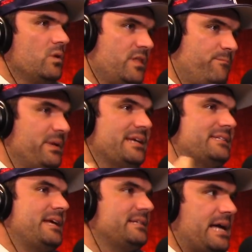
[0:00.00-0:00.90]
of the
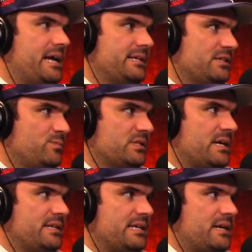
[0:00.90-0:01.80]
biggest antagonists
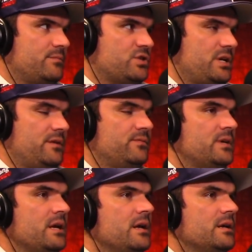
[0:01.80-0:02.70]
besides Adam Schiff,
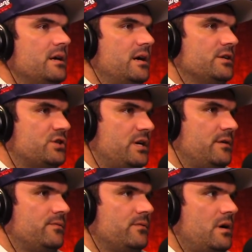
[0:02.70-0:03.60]
uh,
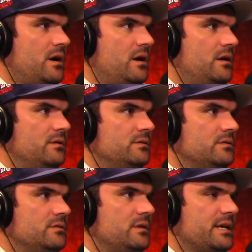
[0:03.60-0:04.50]
Schiff uh,
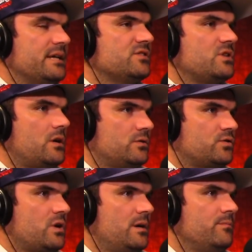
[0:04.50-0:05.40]
against Donald
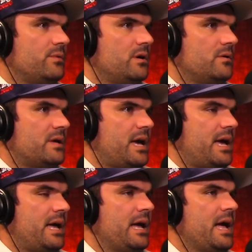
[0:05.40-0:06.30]
Trump,
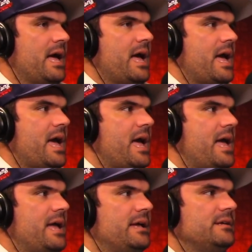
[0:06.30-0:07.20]
okay?
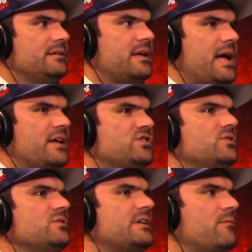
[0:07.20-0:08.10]
And as
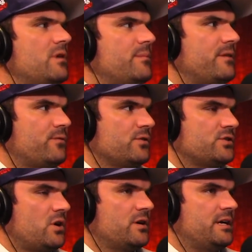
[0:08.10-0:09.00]
soon as I run my
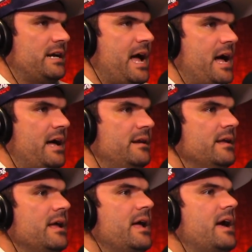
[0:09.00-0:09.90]
first targeted ad
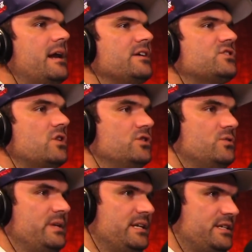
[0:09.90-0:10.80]
and I start
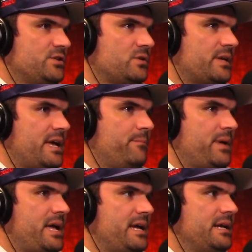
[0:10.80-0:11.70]
doing a digital
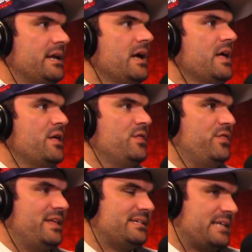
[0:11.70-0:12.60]
campaign
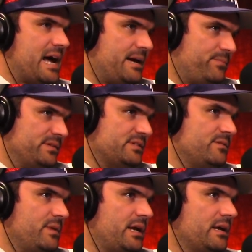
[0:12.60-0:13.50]
this happens
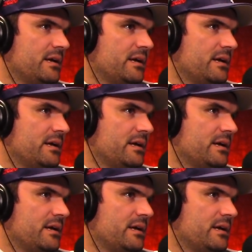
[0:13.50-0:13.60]
to me.